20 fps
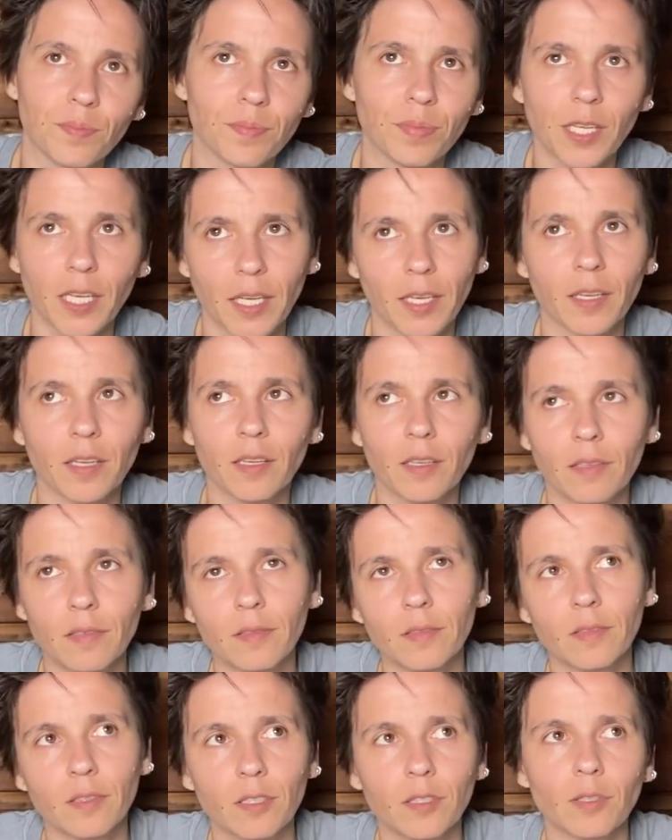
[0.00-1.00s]

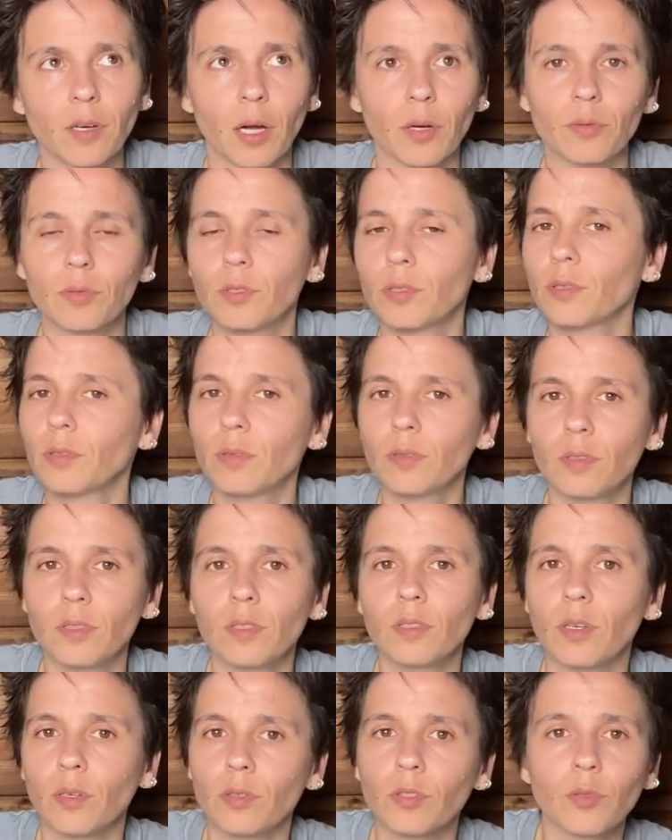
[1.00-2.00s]
playing around you.
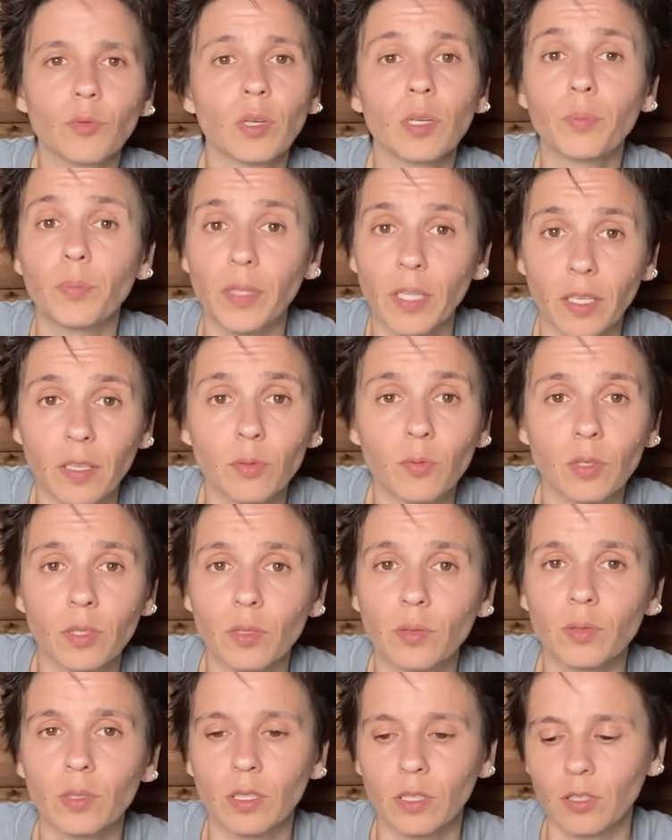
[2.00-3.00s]
You know, you want to play with
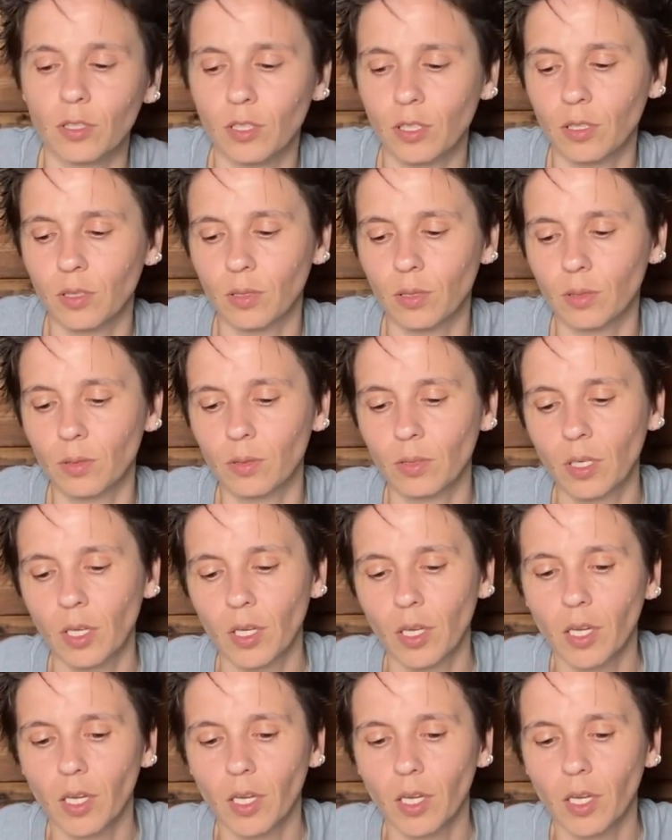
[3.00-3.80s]
those energies too.